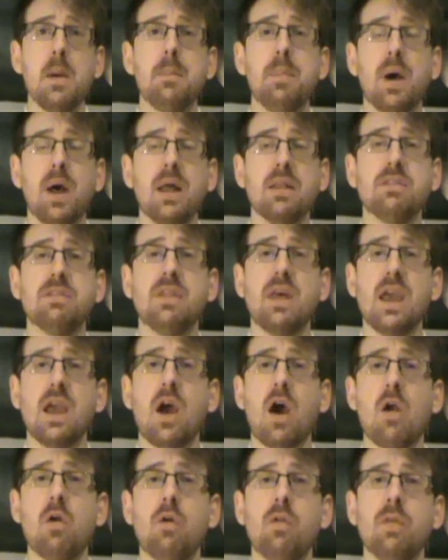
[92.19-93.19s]
but they
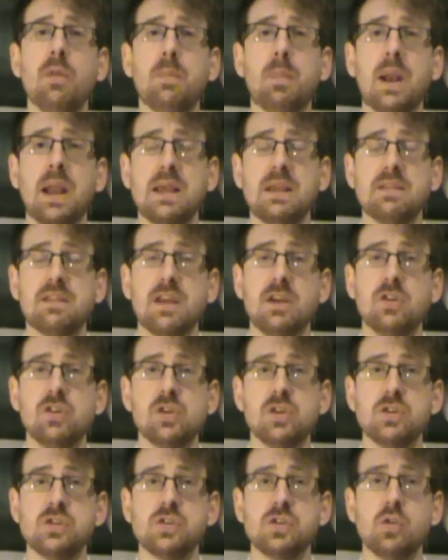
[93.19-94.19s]
are on the
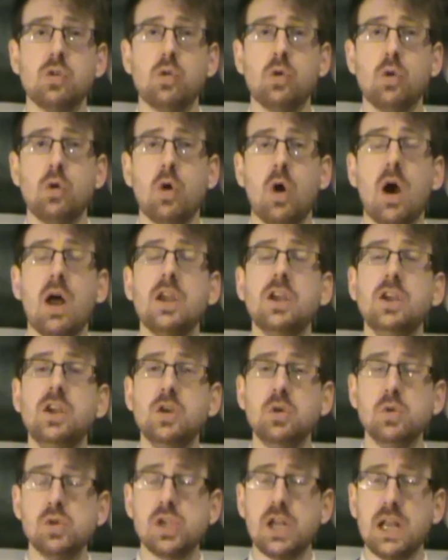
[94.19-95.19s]
PlayStation Store
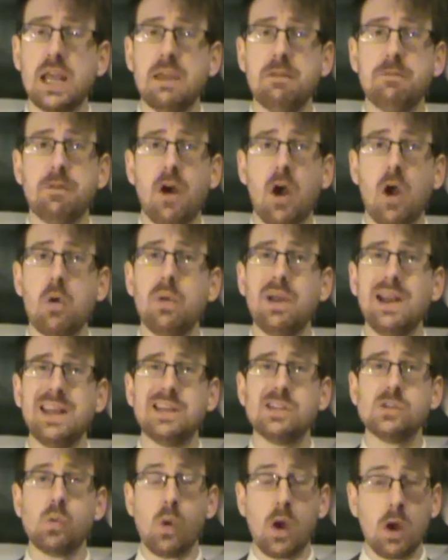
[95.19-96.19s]
usually for only
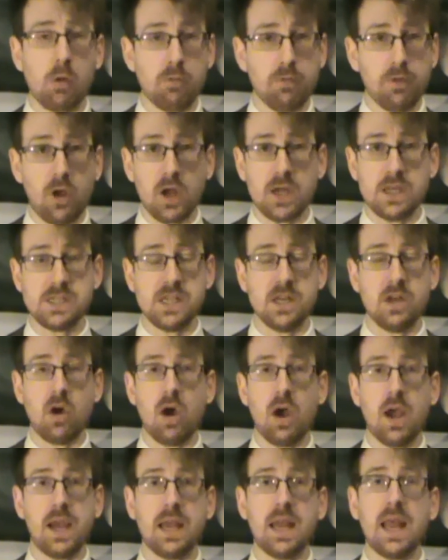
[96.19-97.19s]

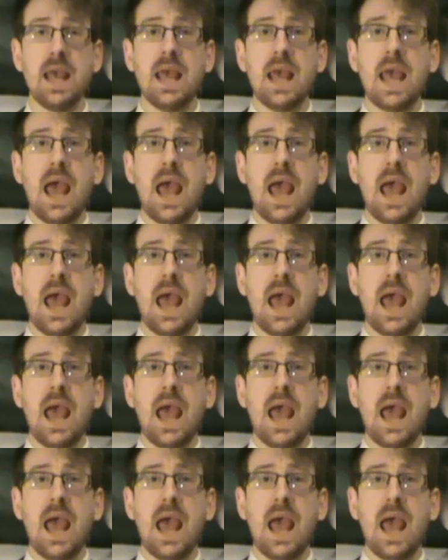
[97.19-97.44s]
$12.99,